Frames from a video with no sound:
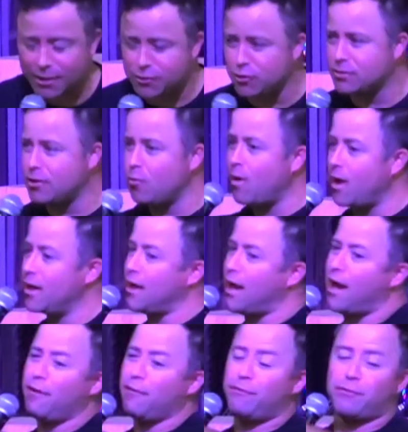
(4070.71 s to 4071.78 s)
I took the one
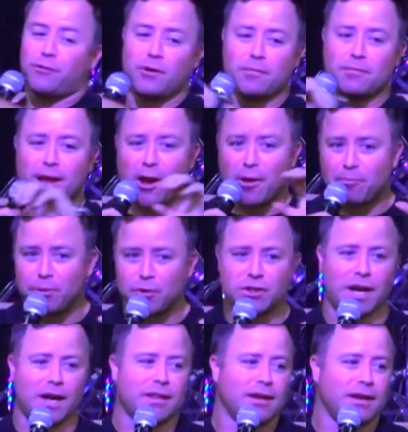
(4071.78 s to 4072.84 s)
guy, threw him down, pushed
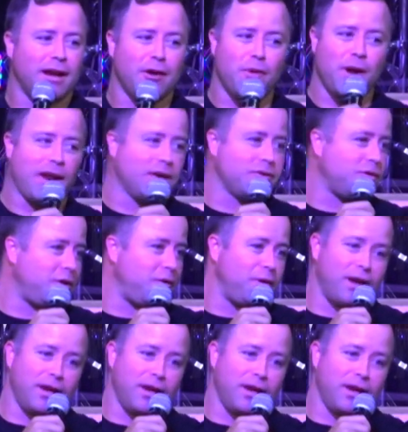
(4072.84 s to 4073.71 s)
the other guy away, and I started